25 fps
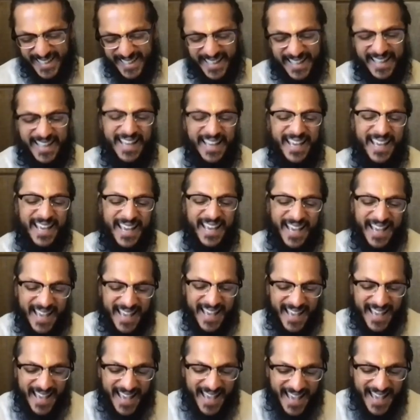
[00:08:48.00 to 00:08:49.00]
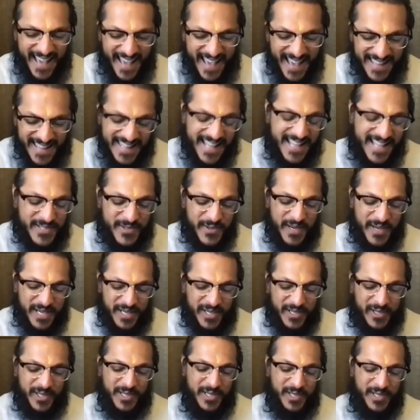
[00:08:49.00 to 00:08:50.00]
Hmm. And that's why a
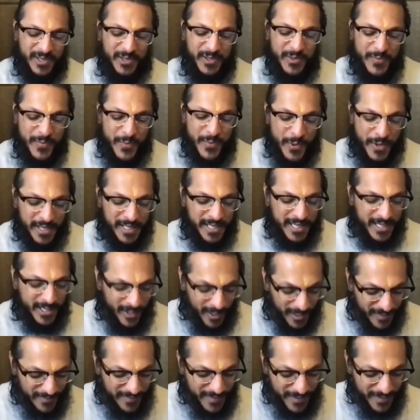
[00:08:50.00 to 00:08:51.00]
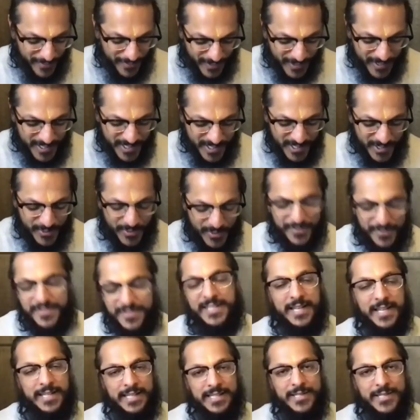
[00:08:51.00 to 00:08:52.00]
critical point in all of the verses we've
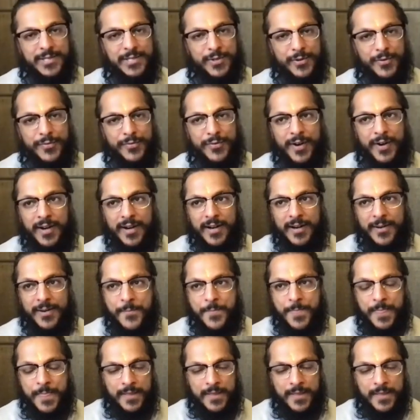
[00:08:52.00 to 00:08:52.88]
studied so far,